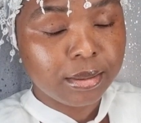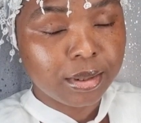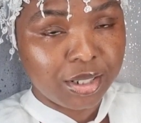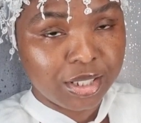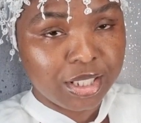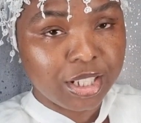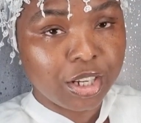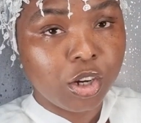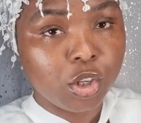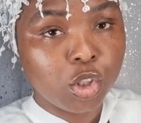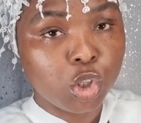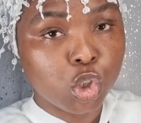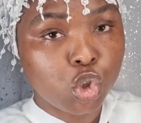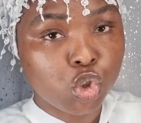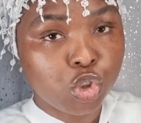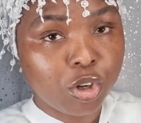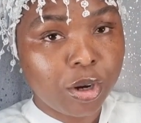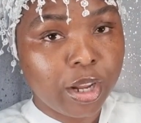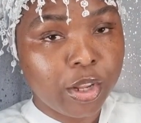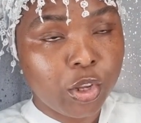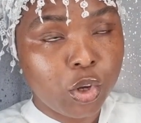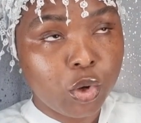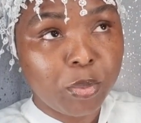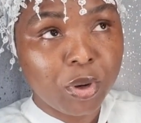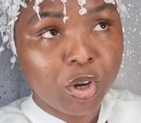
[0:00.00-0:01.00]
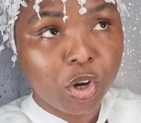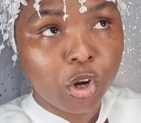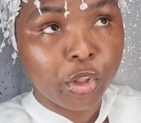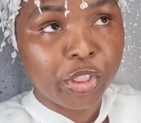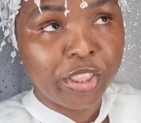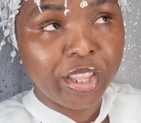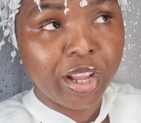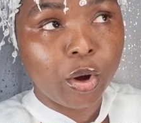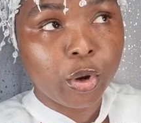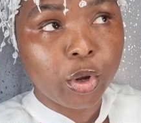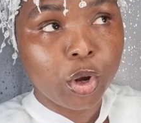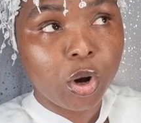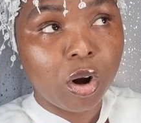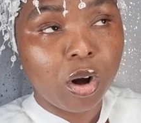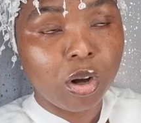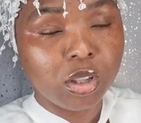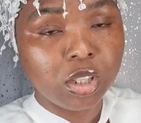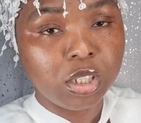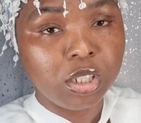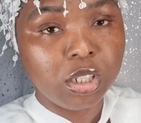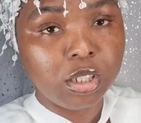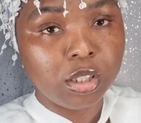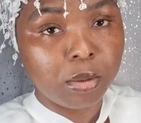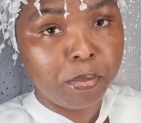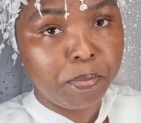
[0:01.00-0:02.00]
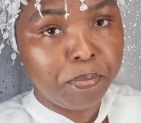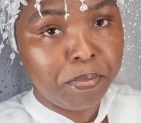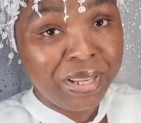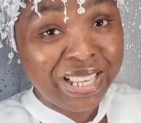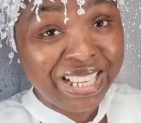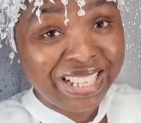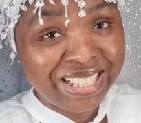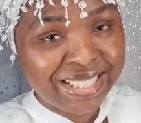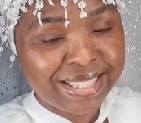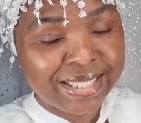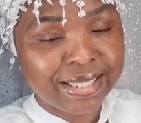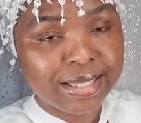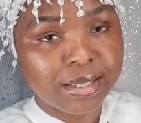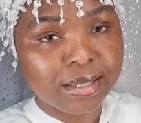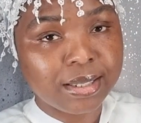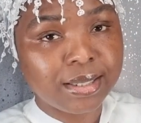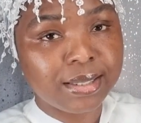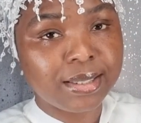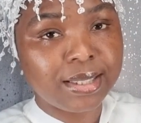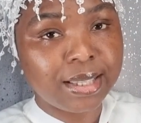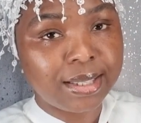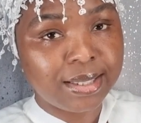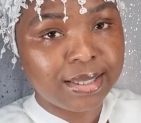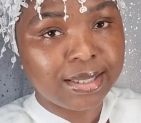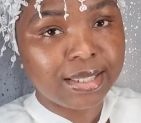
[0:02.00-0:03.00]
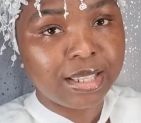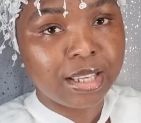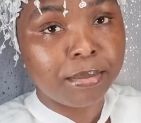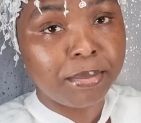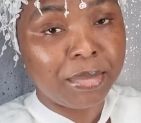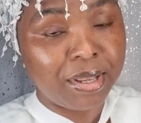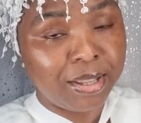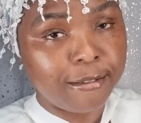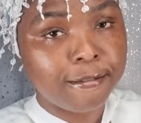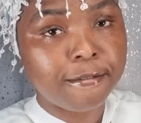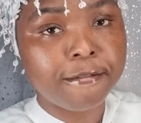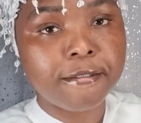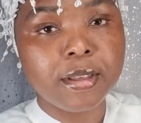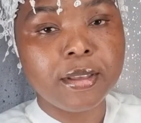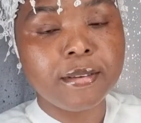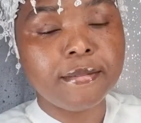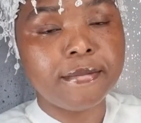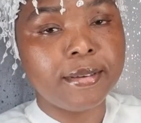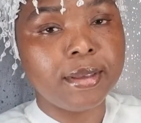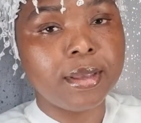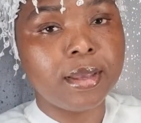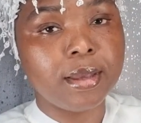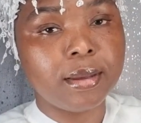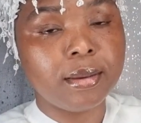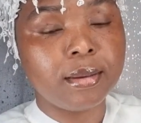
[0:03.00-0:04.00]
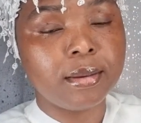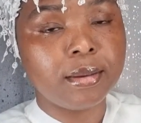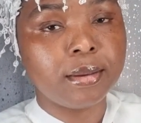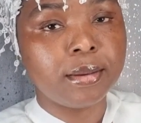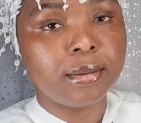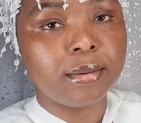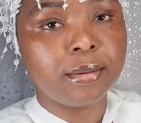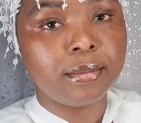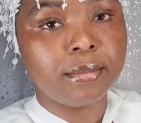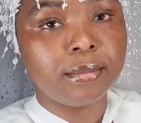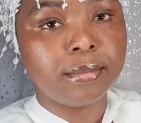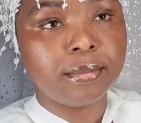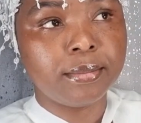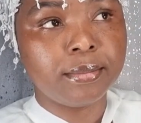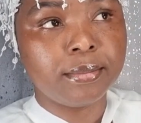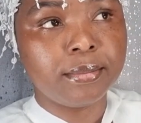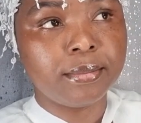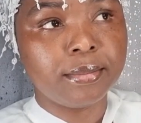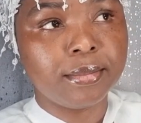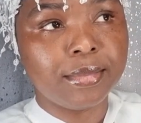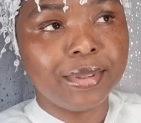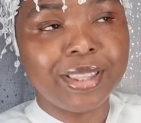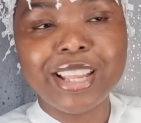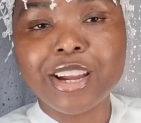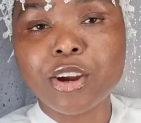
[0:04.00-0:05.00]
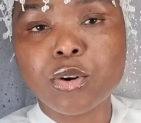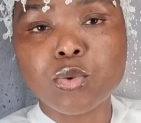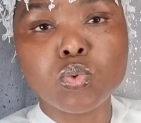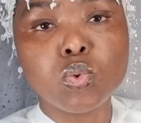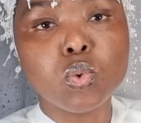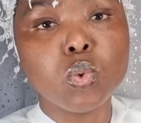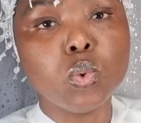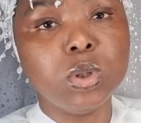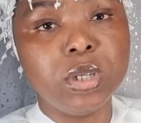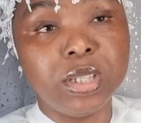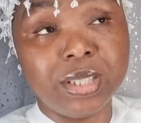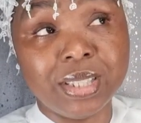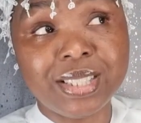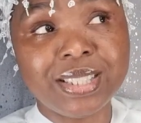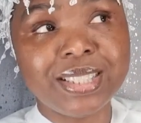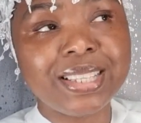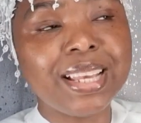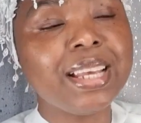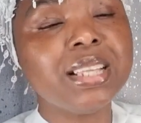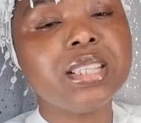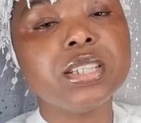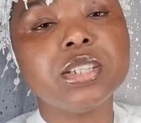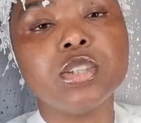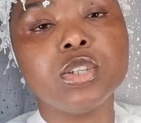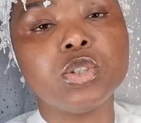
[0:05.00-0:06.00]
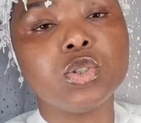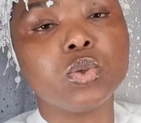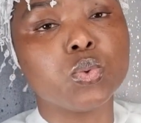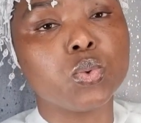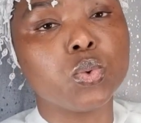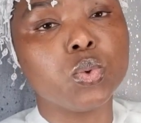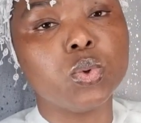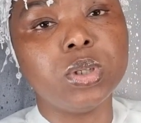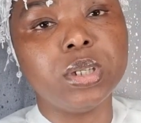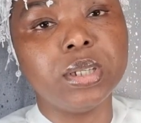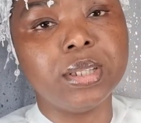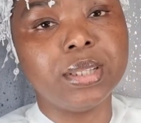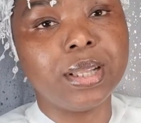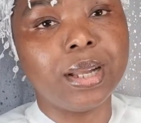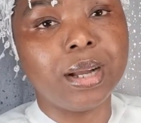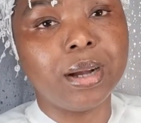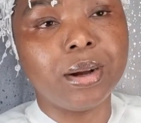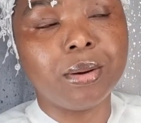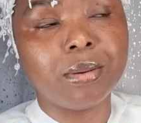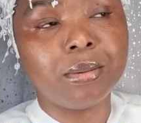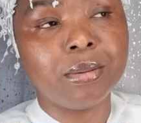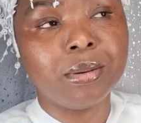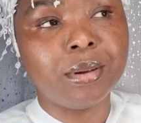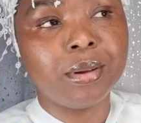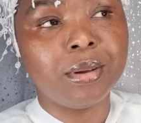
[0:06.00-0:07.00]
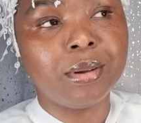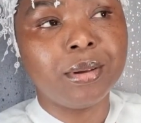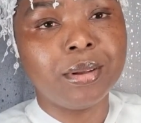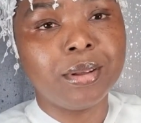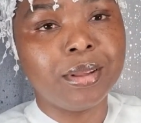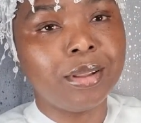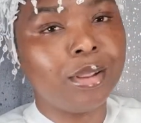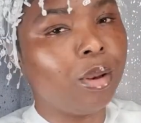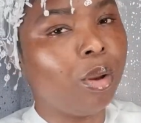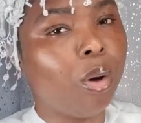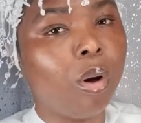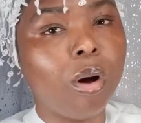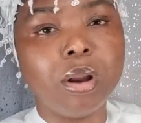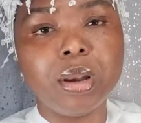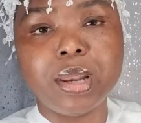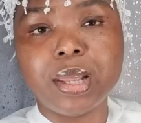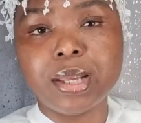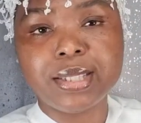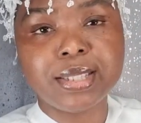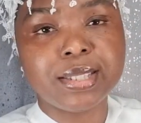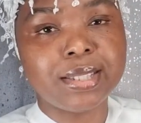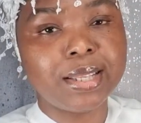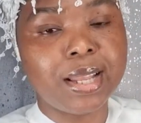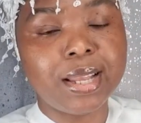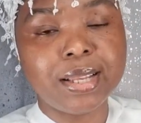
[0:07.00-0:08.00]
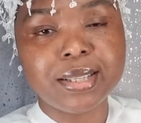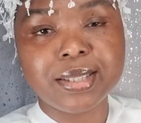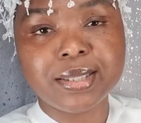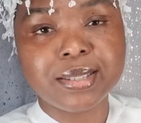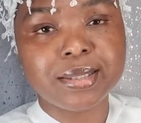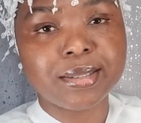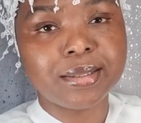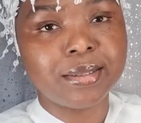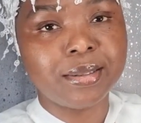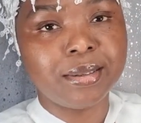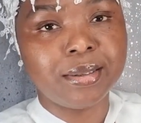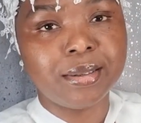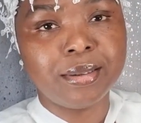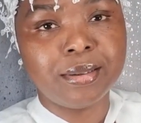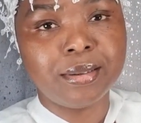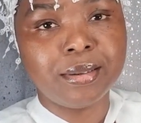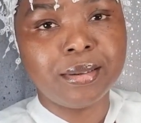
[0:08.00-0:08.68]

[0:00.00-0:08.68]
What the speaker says: But they're going to try you because now you're underneath the beast system in Fifi. They're ruling. Satan is ruling now. Lawlessness.